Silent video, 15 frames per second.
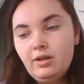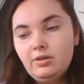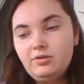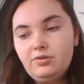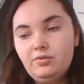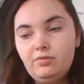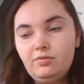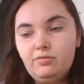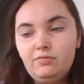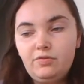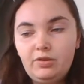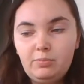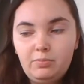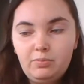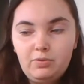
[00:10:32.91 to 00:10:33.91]
So
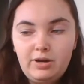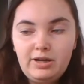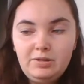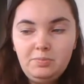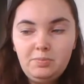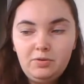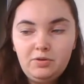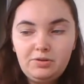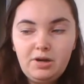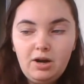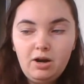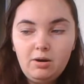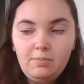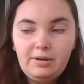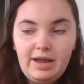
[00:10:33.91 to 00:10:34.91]
for the price per
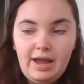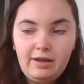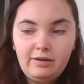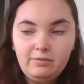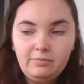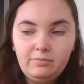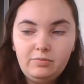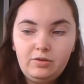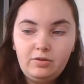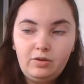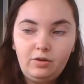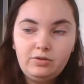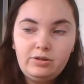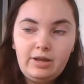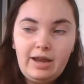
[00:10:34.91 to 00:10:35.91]
carbon atom,
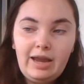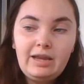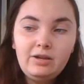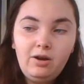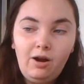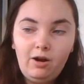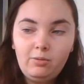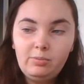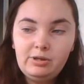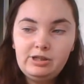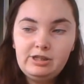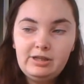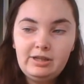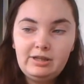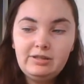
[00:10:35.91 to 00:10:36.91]
there's 8
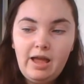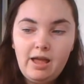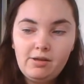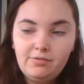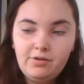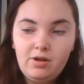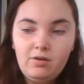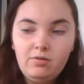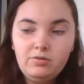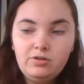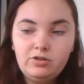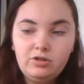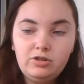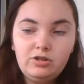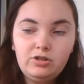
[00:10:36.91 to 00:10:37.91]
carbons in Tylenol,
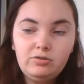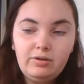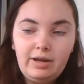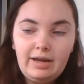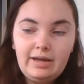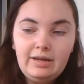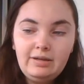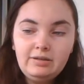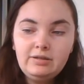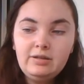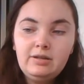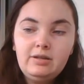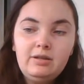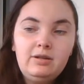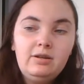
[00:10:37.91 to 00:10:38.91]
so you do 8,
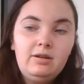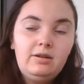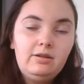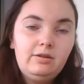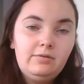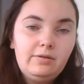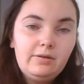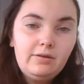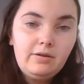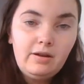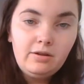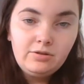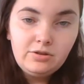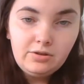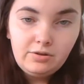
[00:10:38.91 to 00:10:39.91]

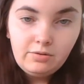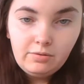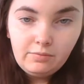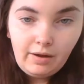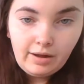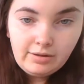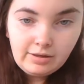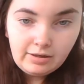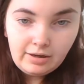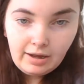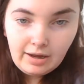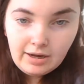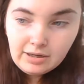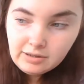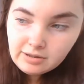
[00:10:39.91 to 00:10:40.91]
sorry, I did
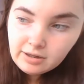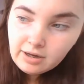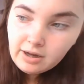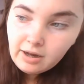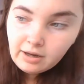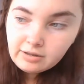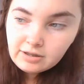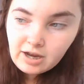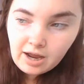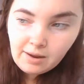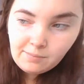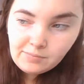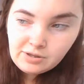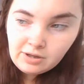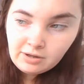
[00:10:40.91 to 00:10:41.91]
8
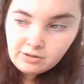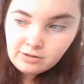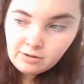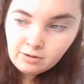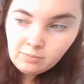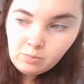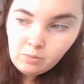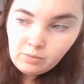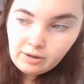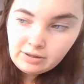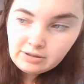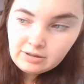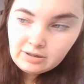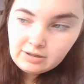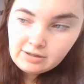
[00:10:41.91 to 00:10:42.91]
times
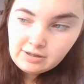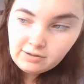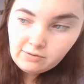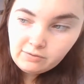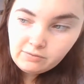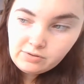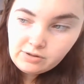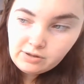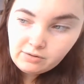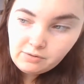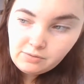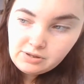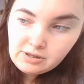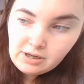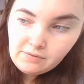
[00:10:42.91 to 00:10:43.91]

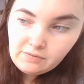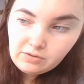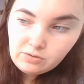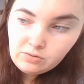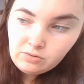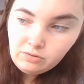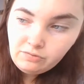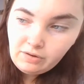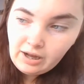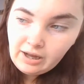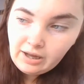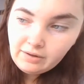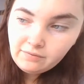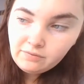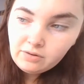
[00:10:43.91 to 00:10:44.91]

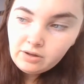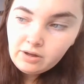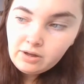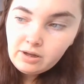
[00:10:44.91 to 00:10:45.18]
0.00725.